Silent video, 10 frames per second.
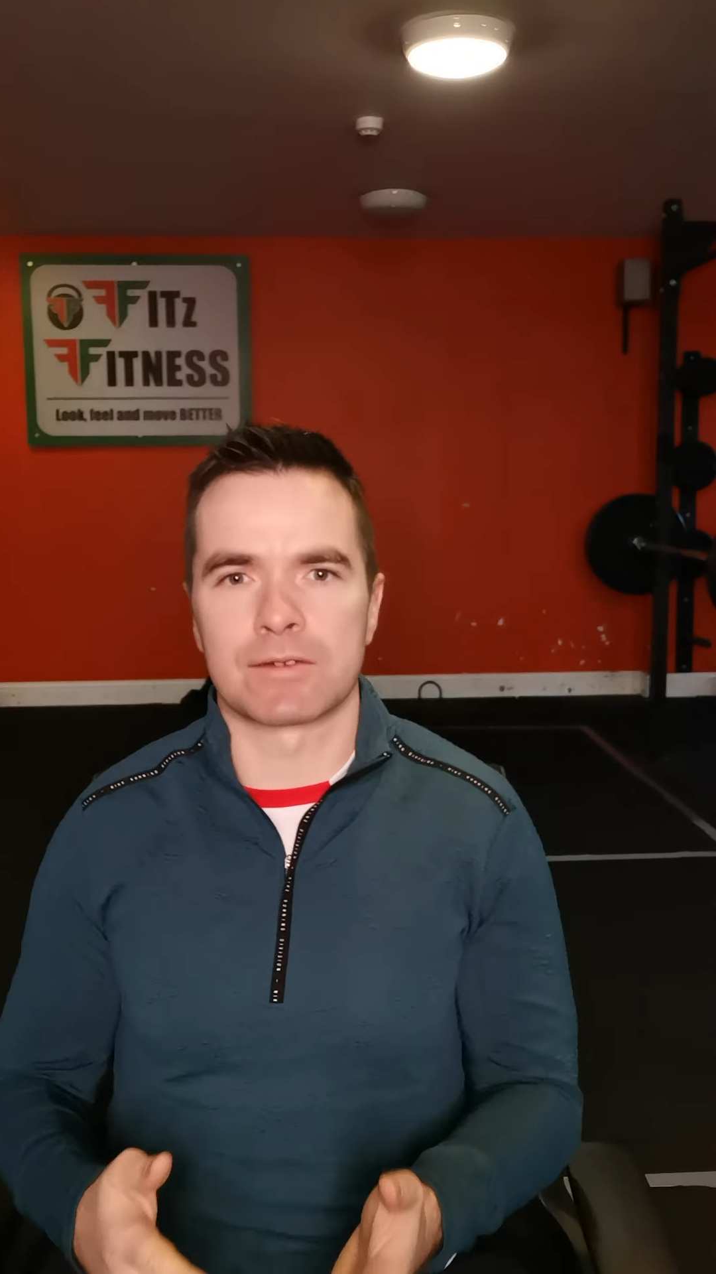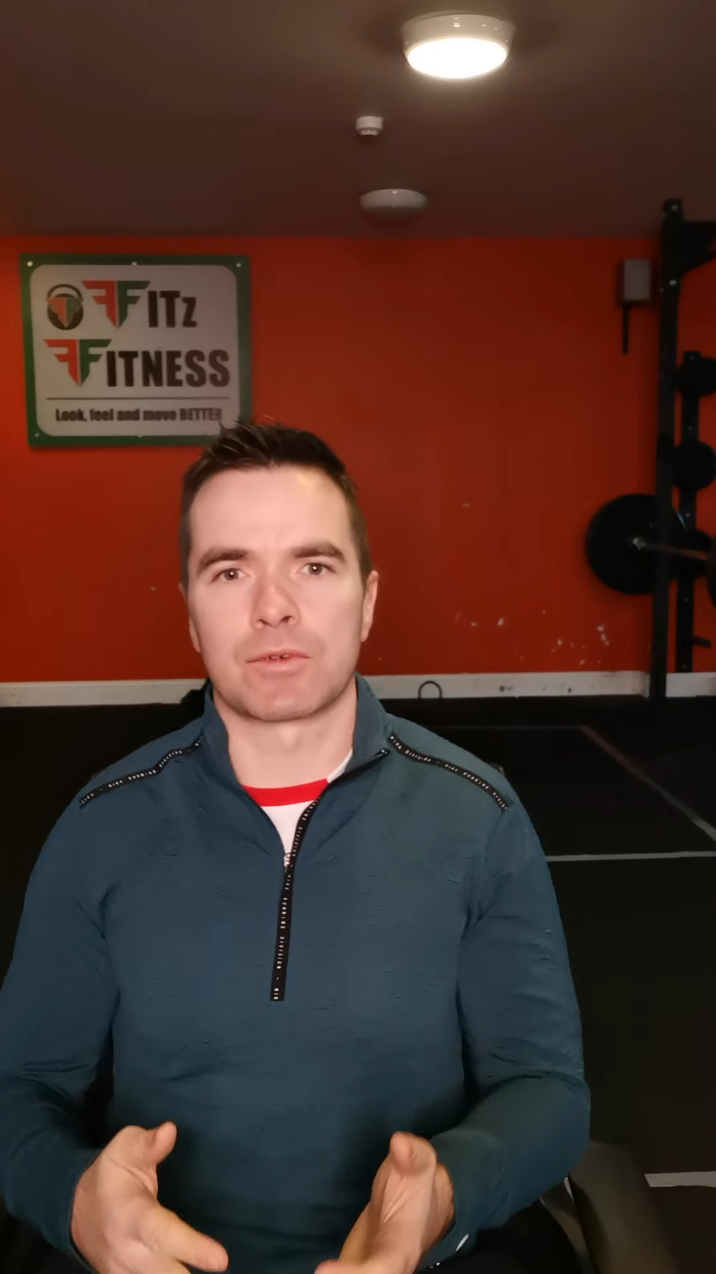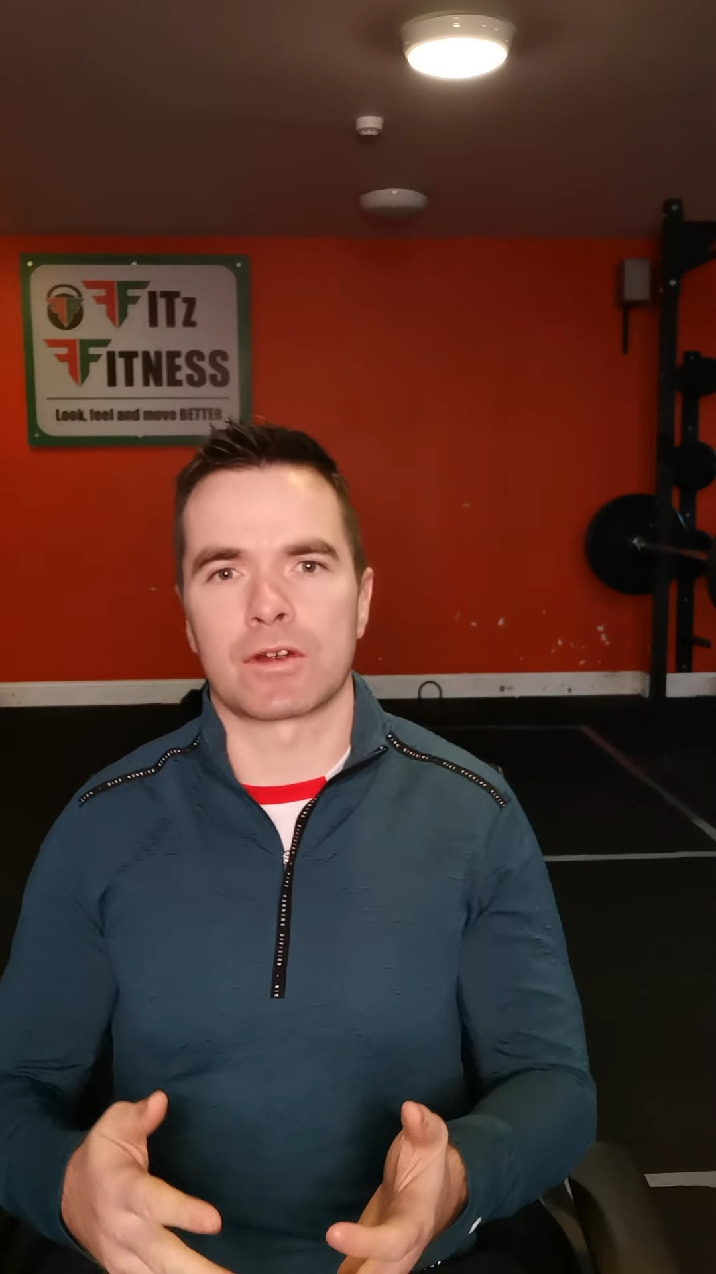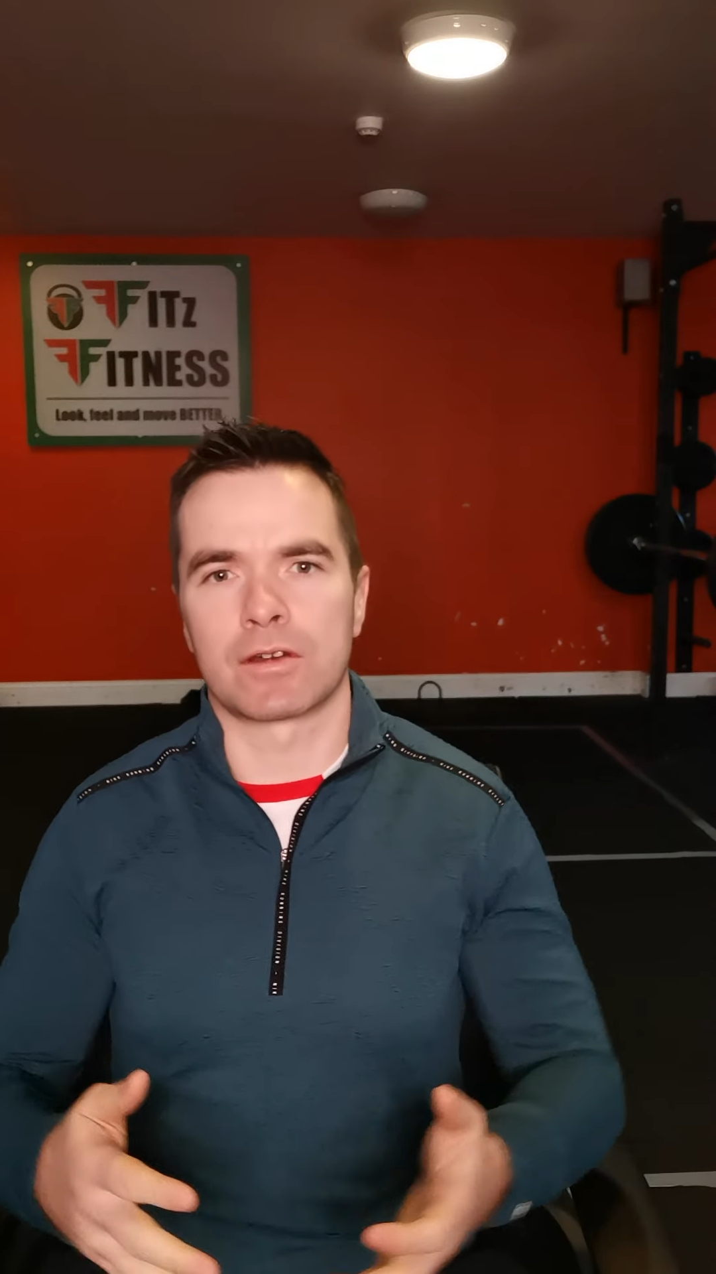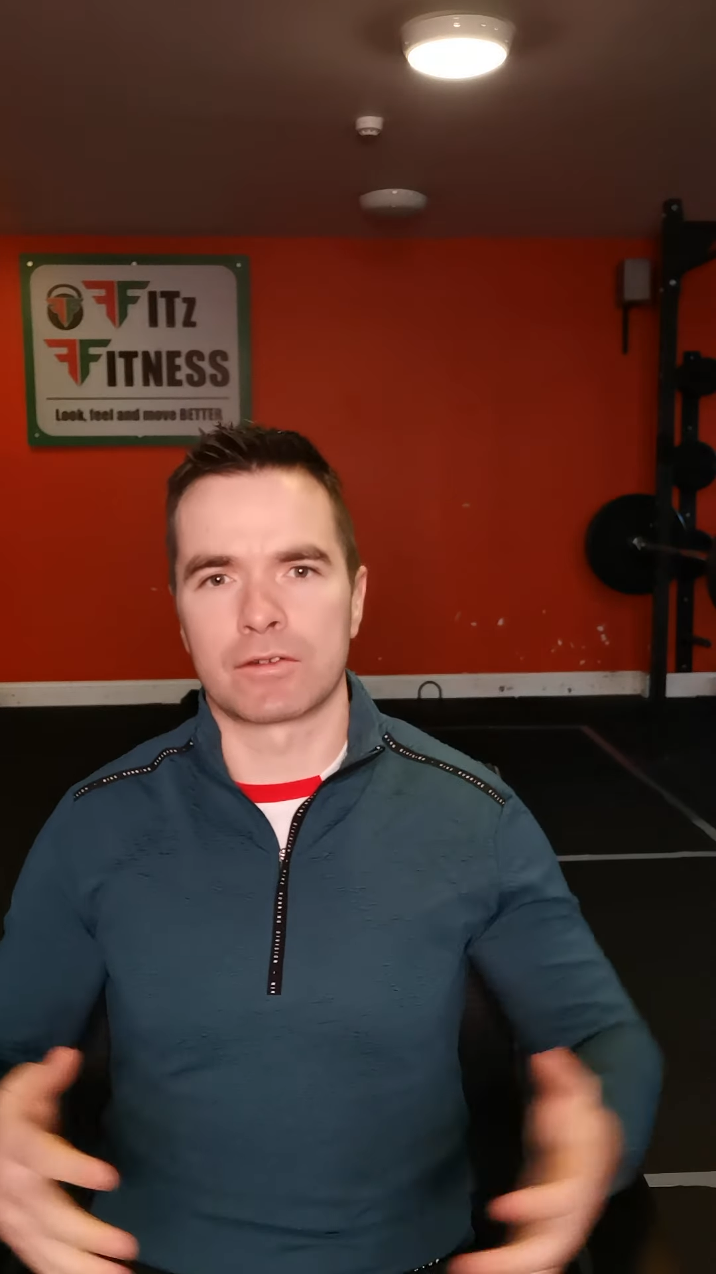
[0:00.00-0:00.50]
the
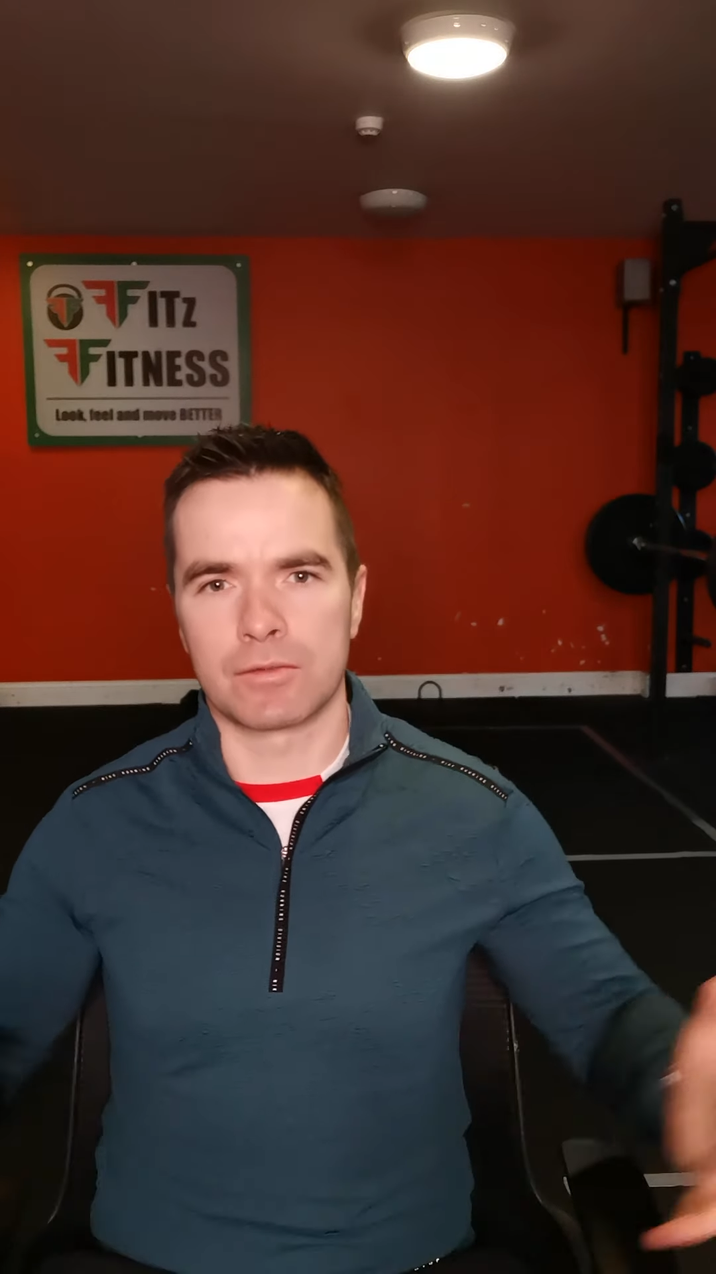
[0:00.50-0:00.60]
workout,